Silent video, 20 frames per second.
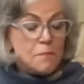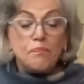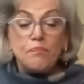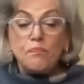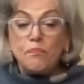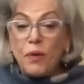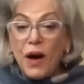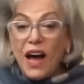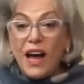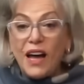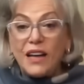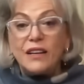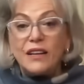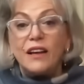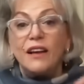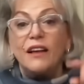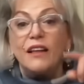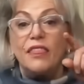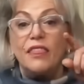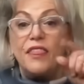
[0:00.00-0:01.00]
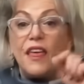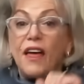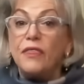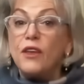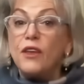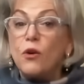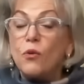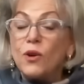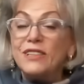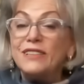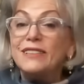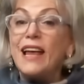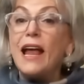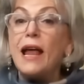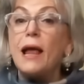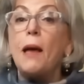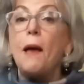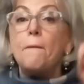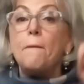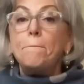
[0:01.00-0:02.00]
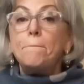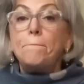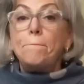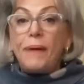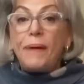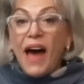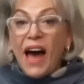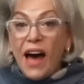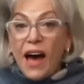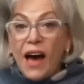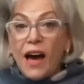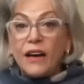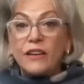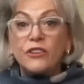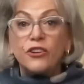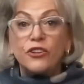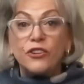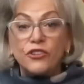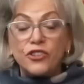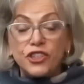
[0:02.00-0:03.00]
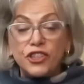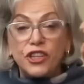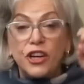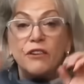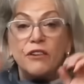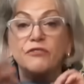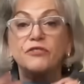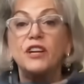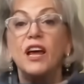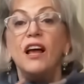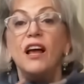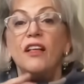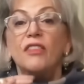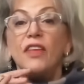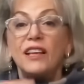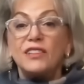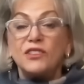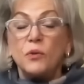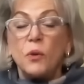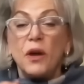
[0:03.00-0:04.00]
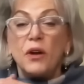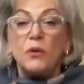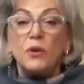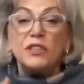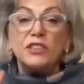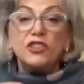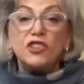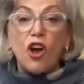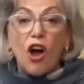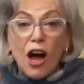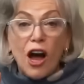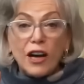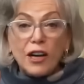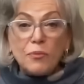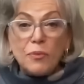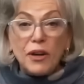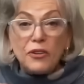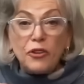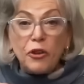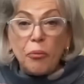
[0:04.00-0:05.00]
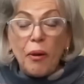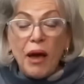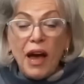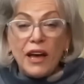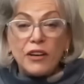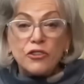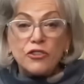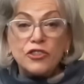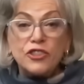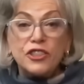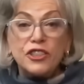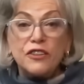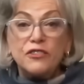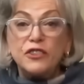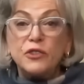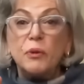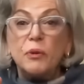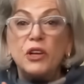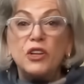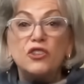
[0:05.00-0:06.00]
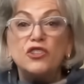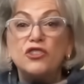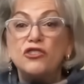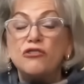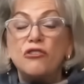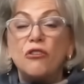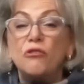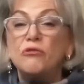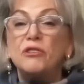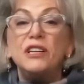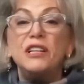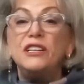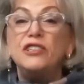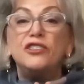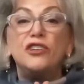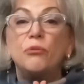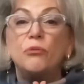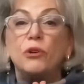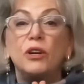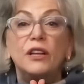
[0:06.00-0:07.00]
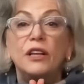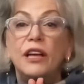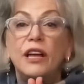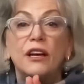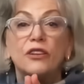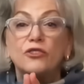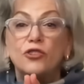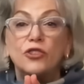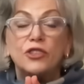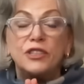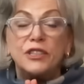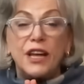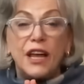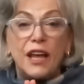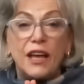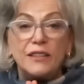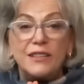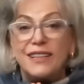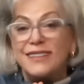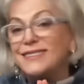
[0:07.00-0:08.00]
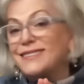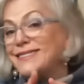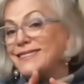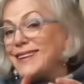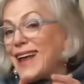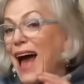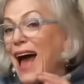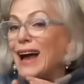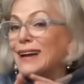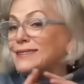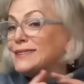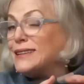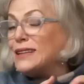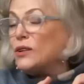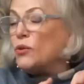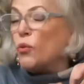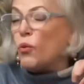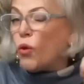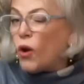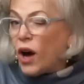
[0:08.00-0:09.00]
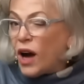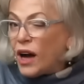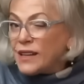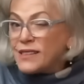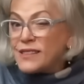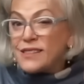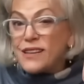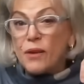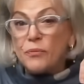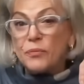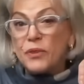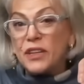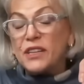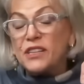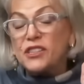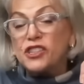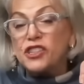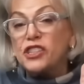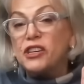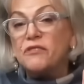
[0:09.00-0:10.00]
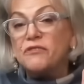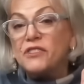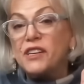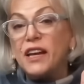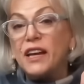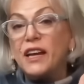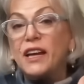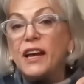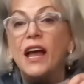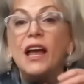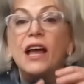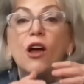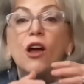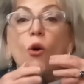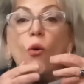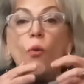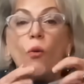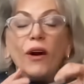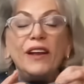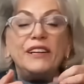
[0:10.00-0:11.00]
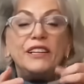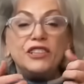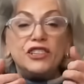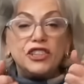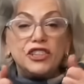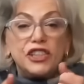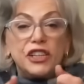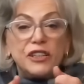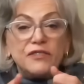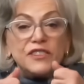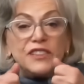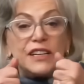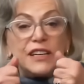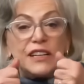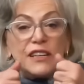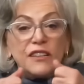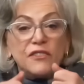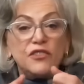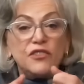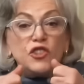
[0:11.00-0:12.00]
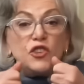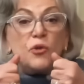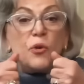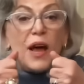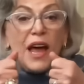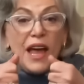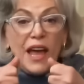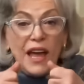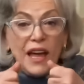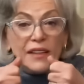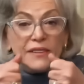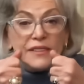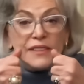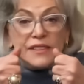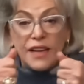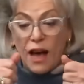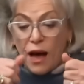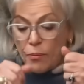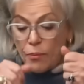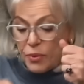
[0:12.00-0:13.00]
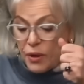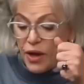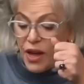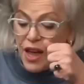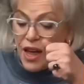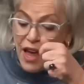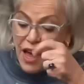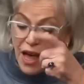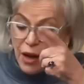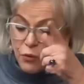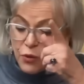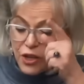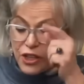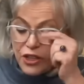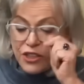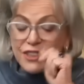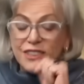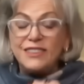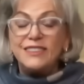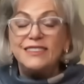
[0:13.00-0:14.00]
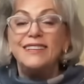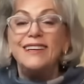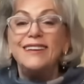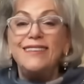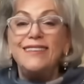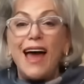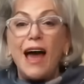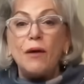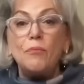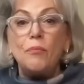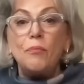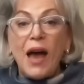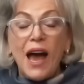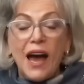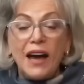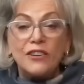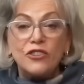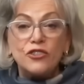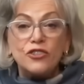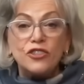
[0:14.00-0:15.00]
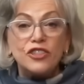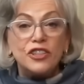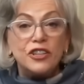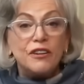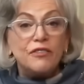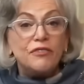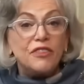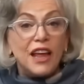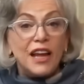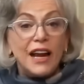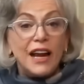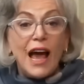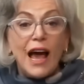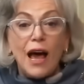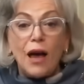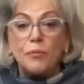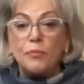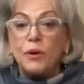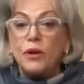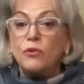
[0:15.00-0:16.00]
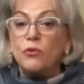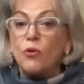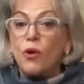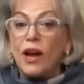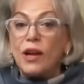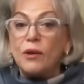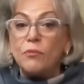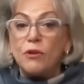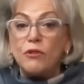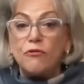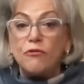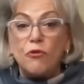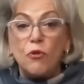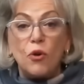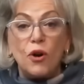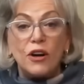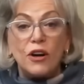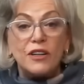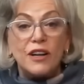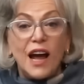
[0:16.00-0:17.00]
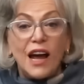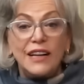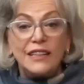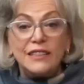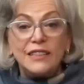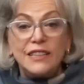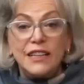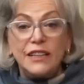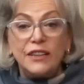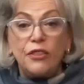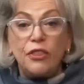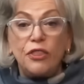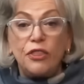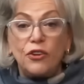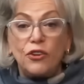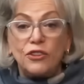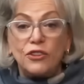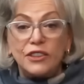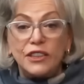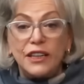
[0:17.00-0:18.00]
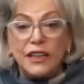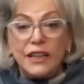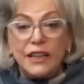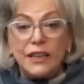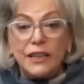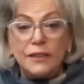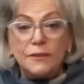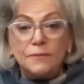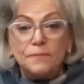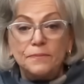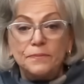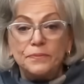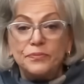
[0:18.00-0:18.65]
But then there was a pattern shift. That's why I always talk about the pattern shifts, because you don't need to really understand exactly why something is shifting. When it shifts, it gives you a heads up. And we could see that pattern shift that happened right before 1913.